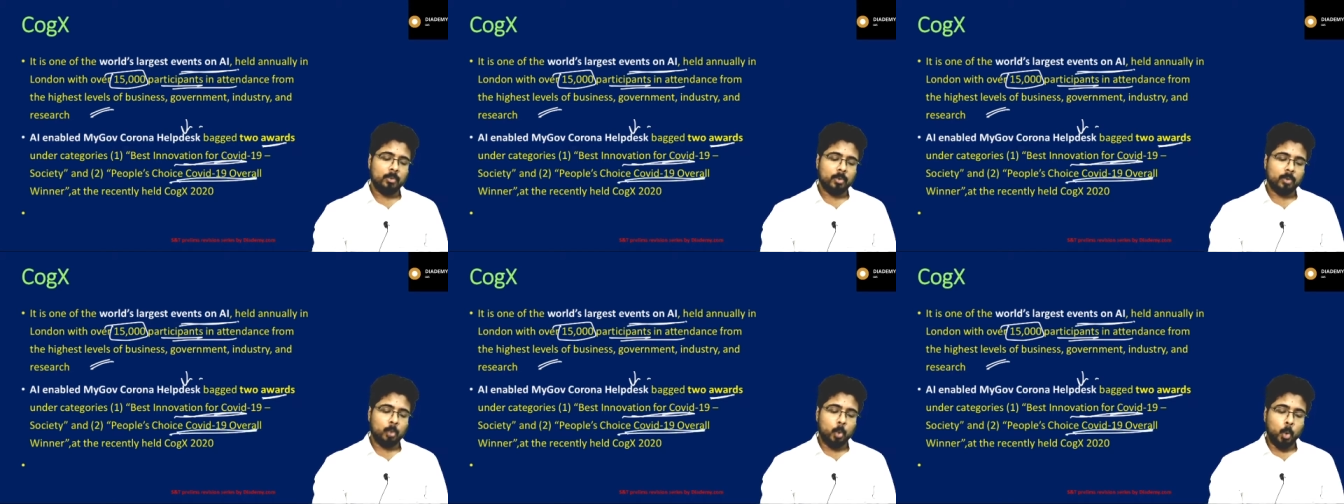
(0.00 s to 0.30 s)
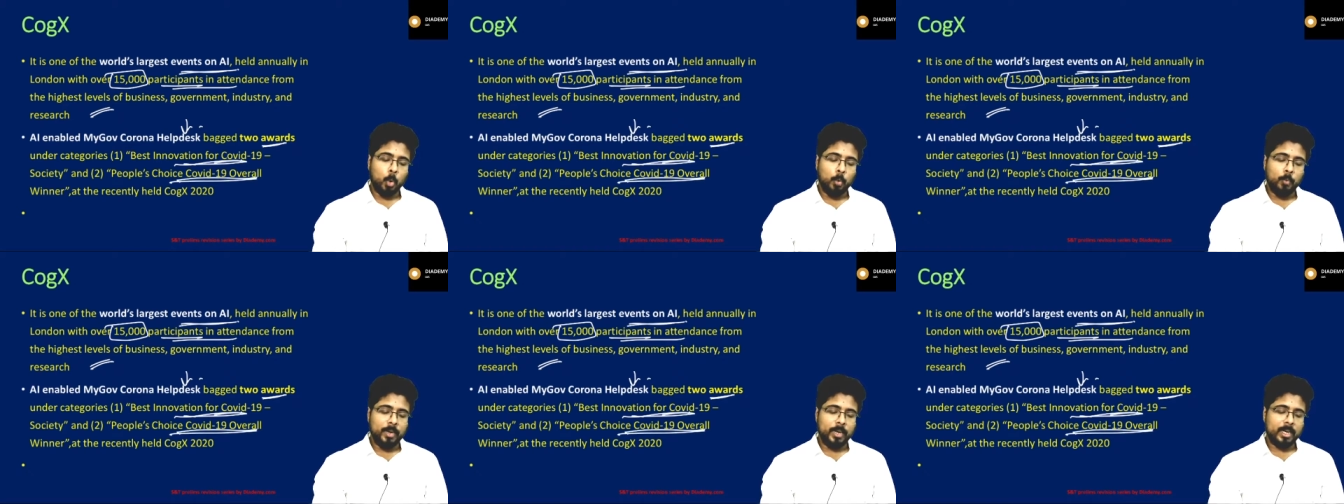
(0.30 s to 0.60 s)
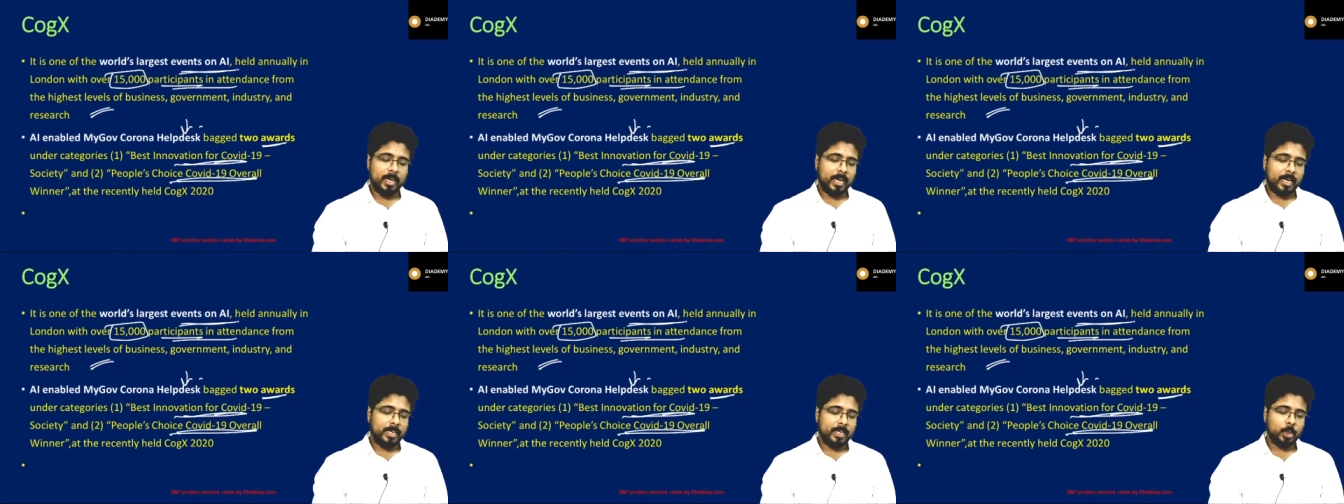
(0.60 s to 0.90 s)
COVID
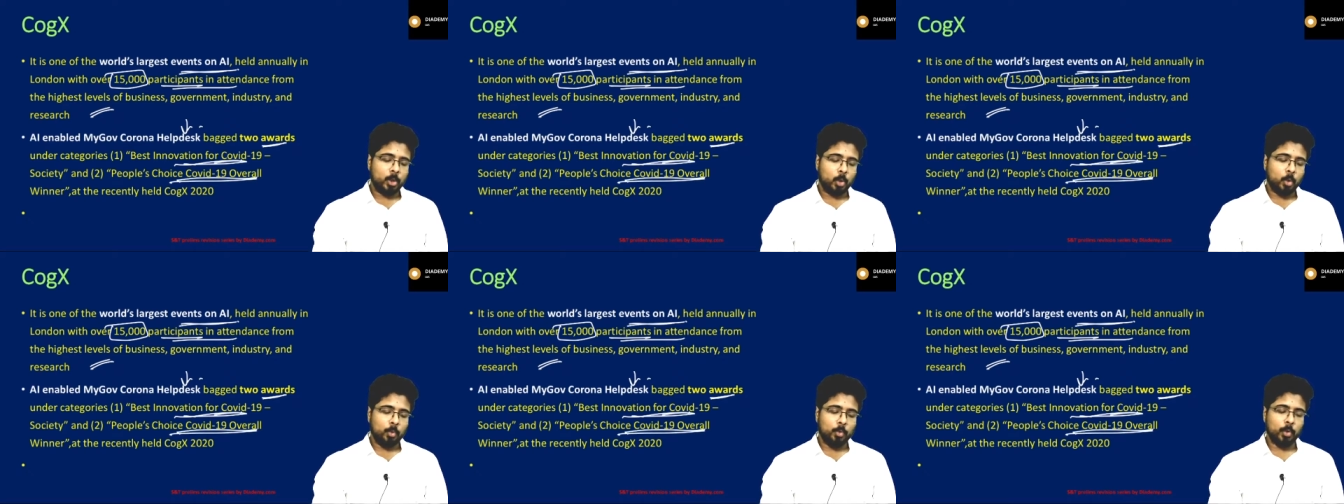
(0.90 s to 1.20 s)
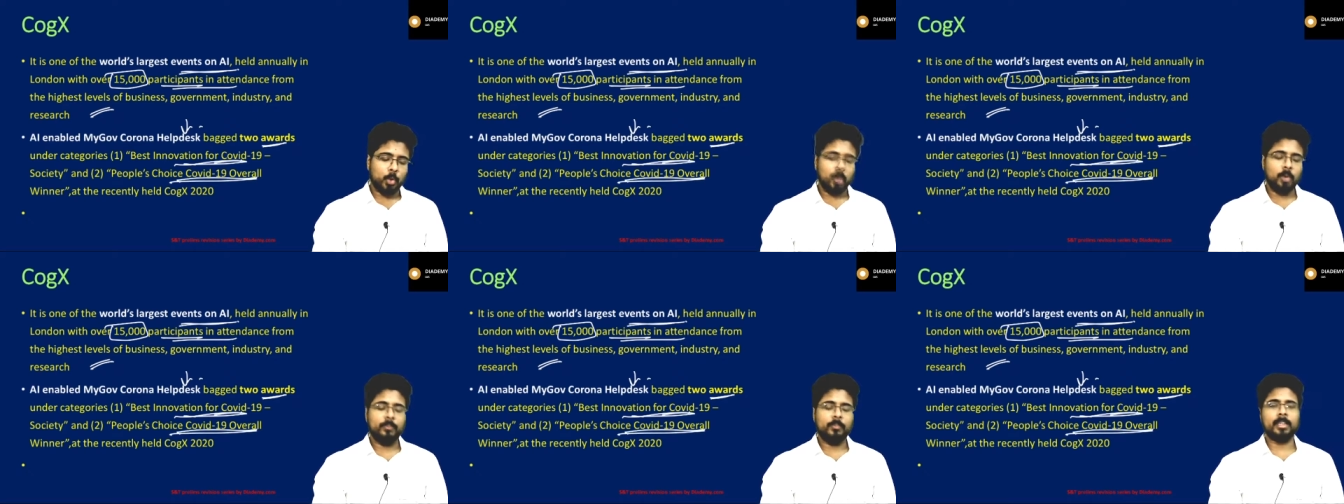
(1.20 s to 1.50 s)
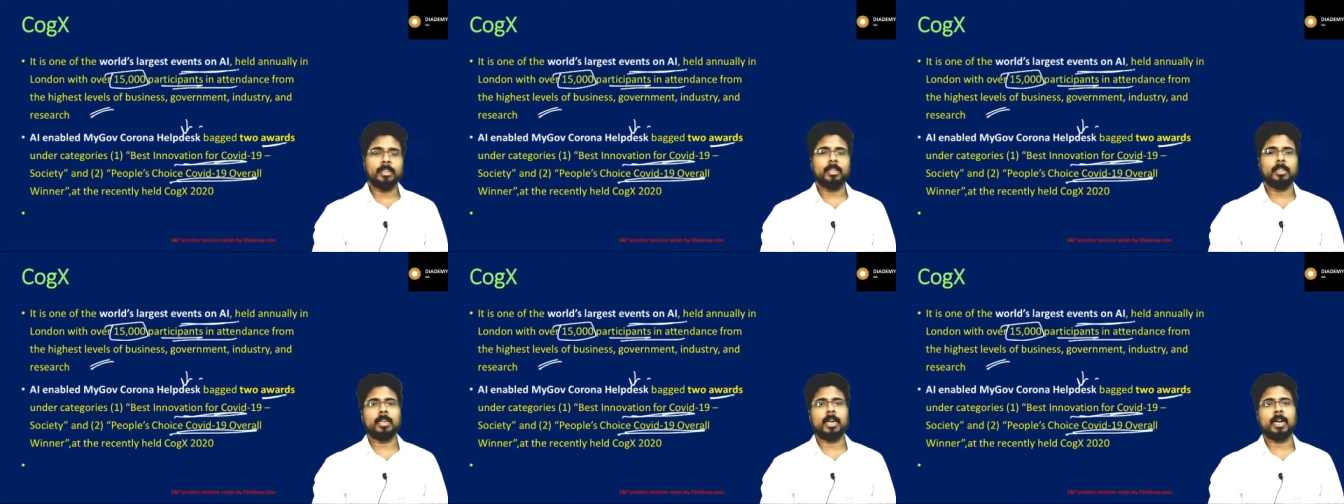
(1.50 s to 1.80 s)
19 overall
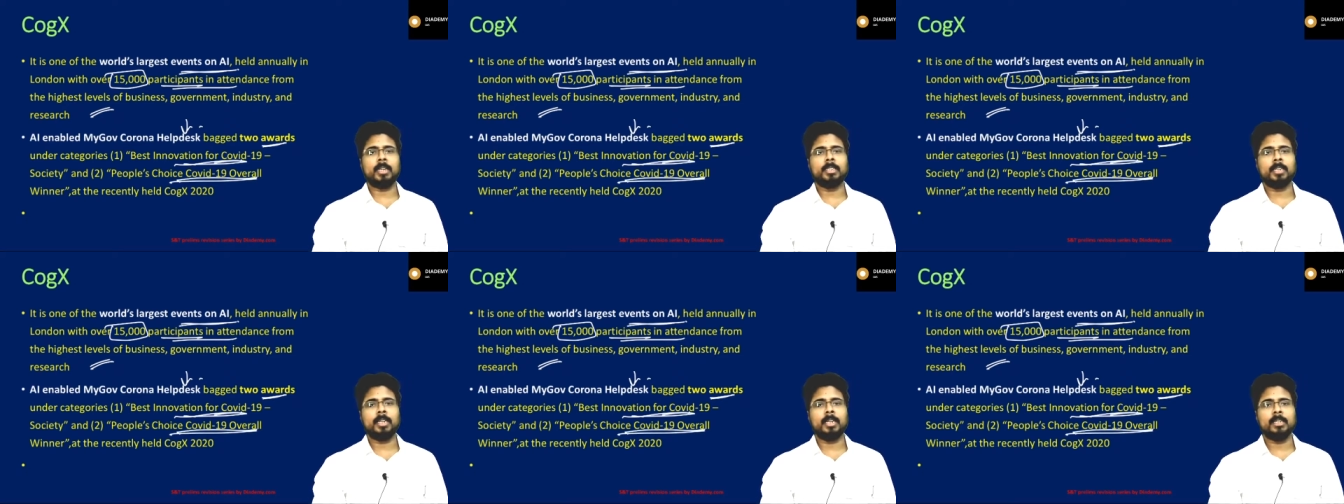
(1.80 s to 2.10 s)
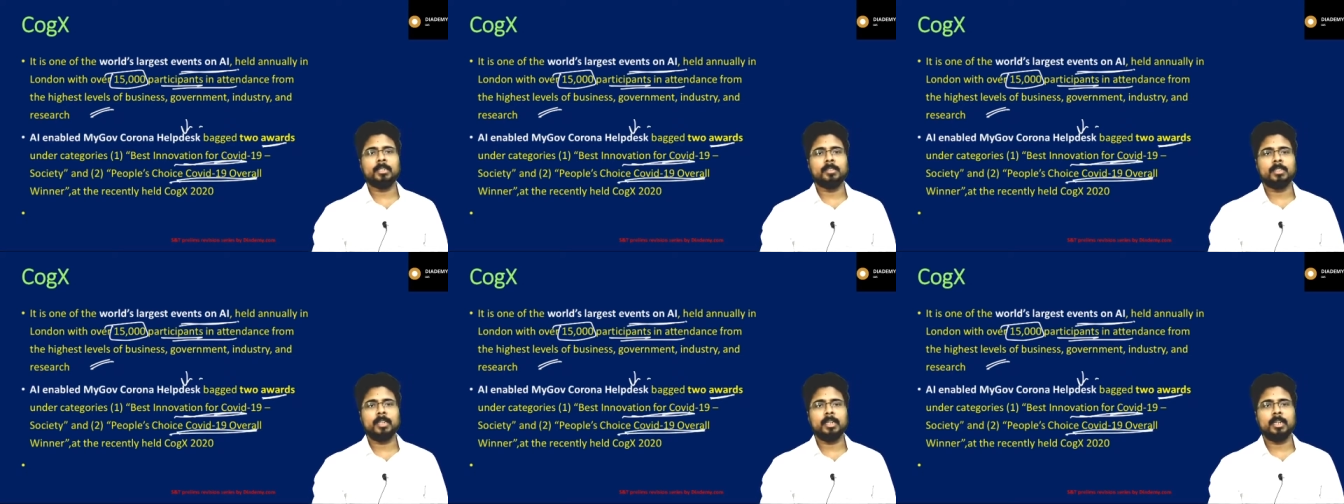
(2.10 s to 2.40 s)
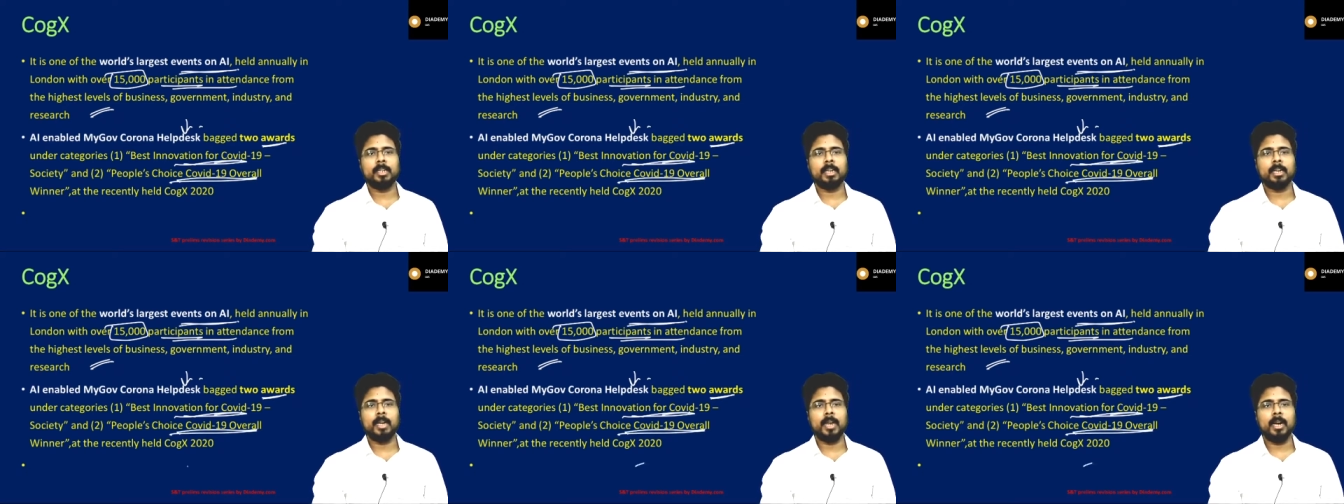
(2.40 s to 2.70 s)
winner at the
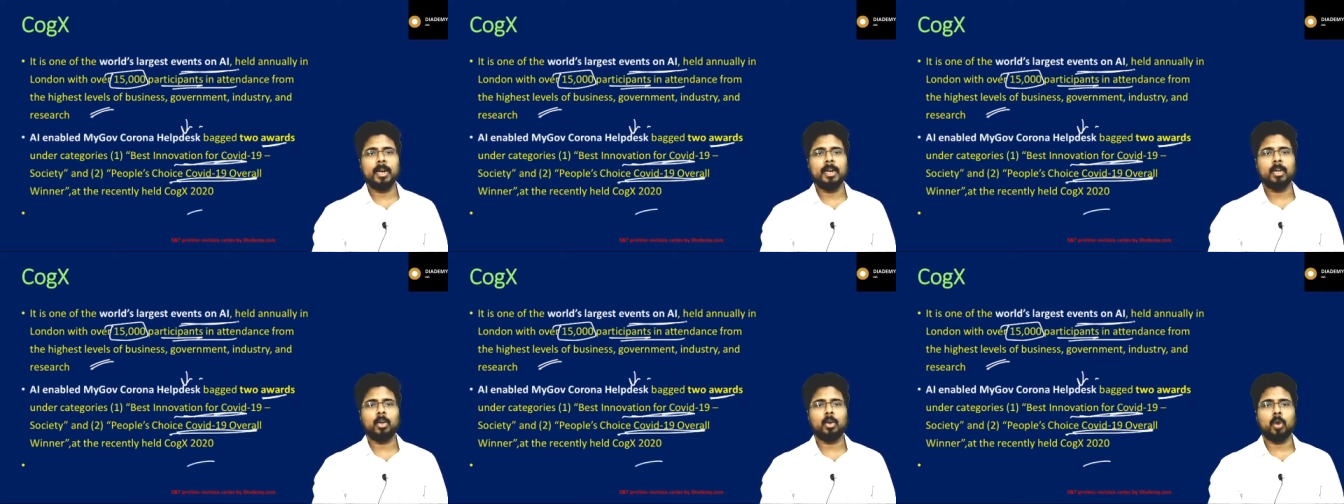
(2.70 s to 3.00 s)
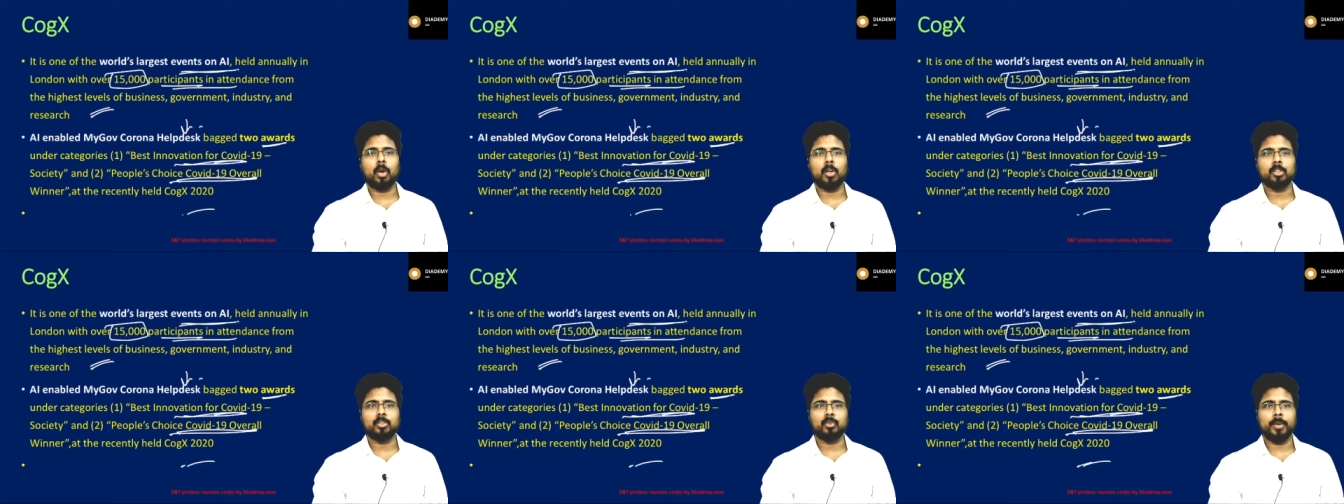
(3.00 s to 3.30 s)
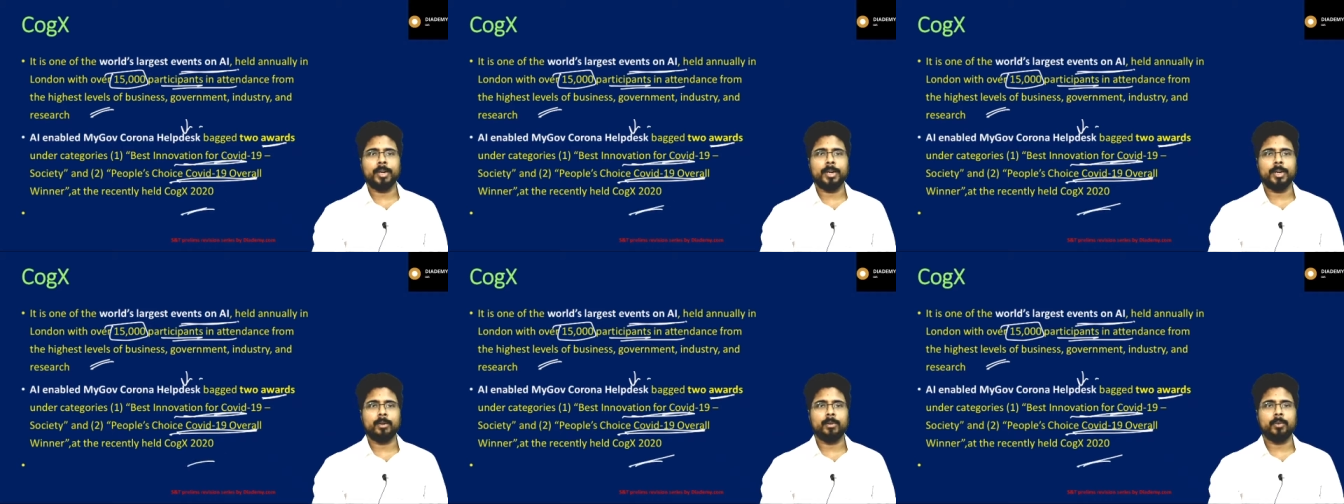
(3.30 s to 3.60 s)
recently held CogX
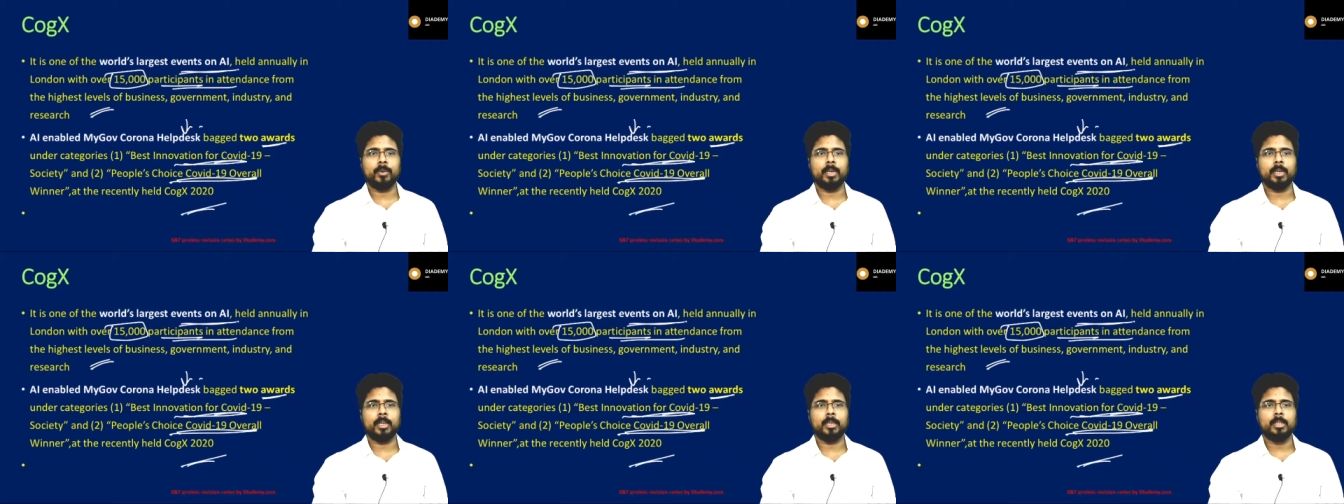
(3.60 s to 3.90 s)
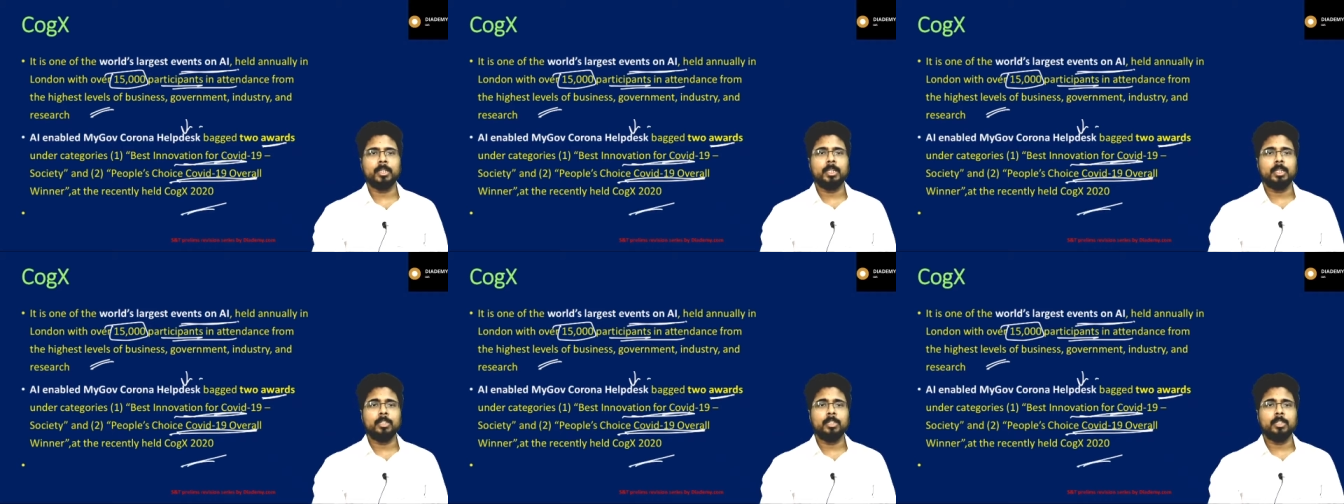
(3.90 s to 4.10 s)
2020.